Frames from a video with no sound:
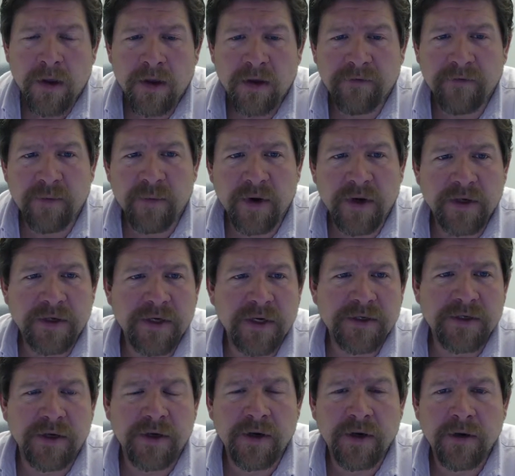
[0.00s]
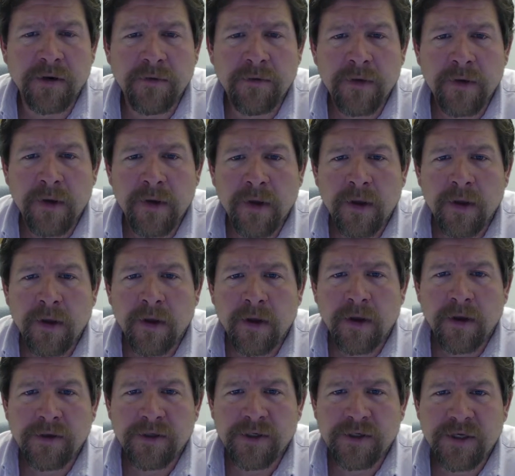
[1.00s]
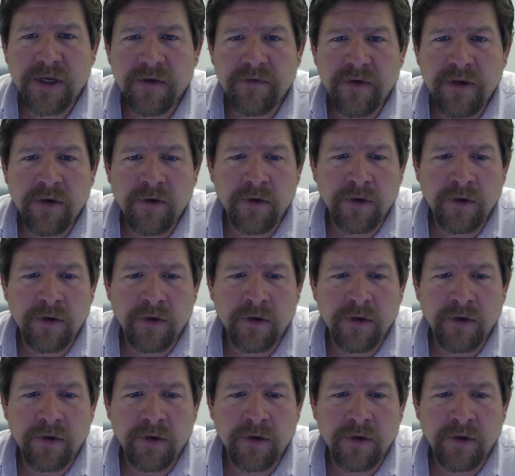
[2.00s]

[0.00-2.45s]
Hi everybody, Jason here. Just giving